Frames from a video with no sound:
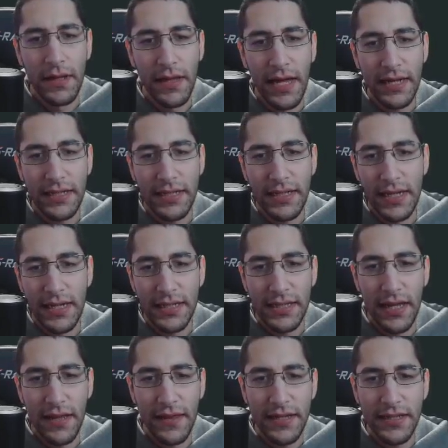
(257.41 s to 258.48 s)
That's this.
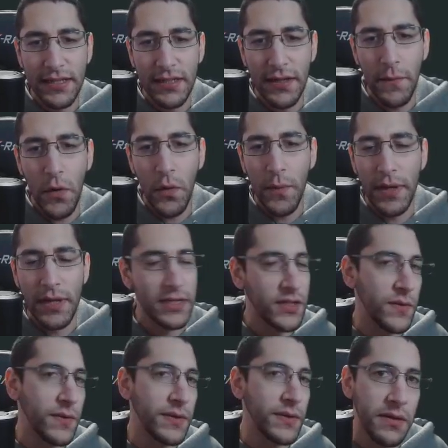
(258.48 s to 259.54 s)
This is a moment,
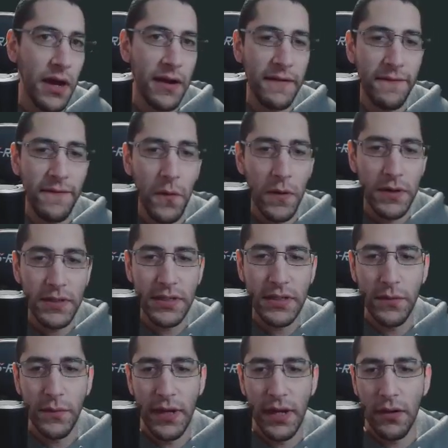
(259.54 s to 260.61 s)
so it's not a force.
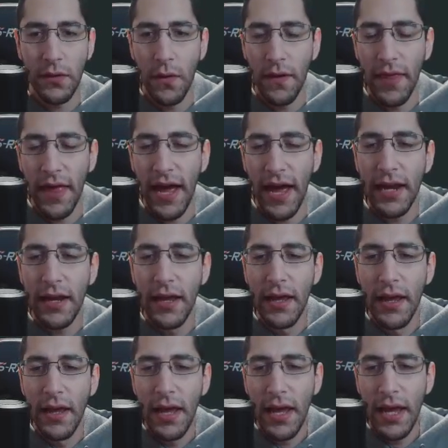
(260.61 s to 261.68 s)
We ignore that.
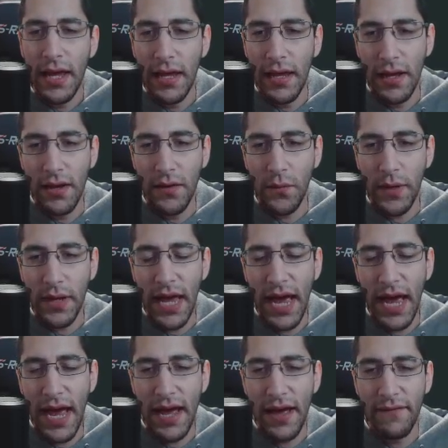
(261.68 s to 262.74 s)
And we
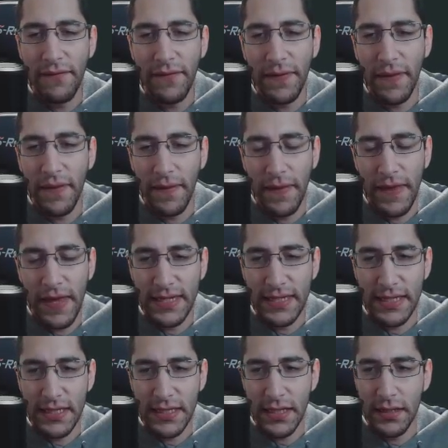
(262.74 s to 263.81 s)
have
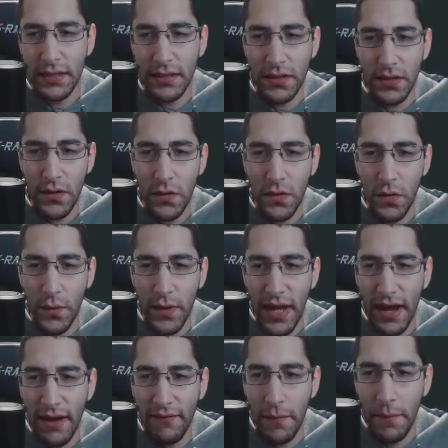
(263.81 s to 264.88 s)
this. So we
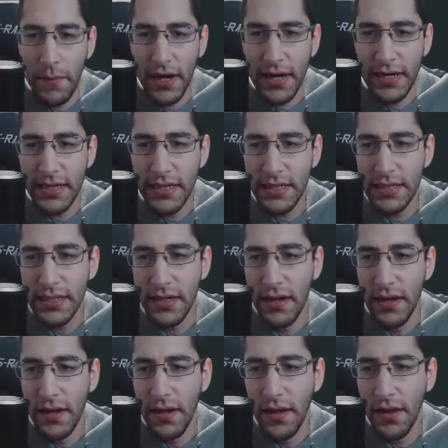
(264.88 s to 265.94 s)
have a minus
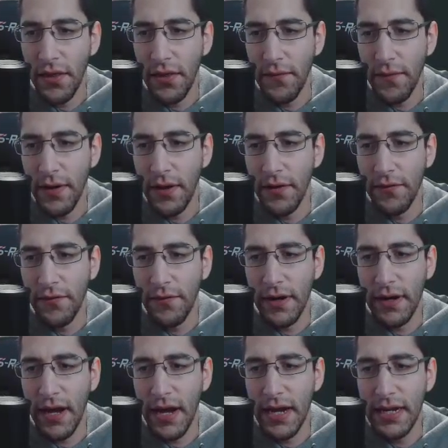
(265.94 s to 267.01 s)

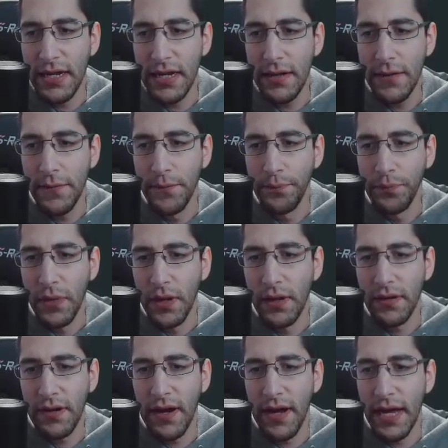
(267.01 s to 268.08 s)
390
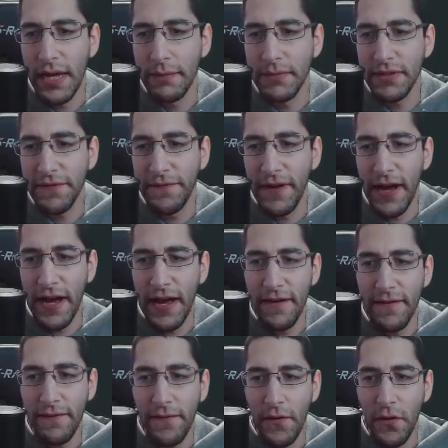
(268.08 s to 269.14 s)
times
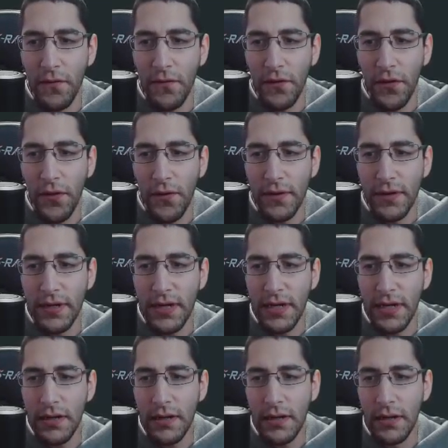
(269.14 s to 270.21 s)
5 over
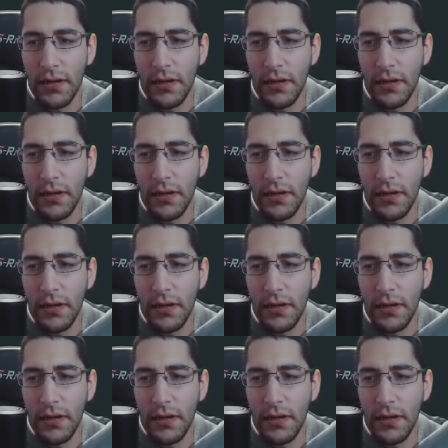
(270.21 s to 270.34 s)
13.